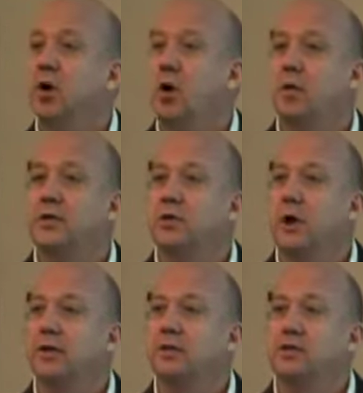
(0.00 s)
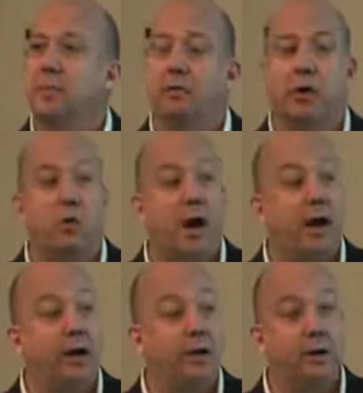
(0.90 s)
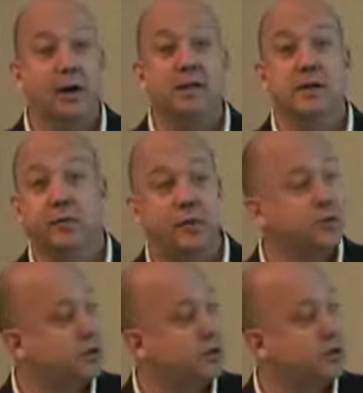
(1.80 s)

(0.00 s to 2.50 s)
All these audiences might require a different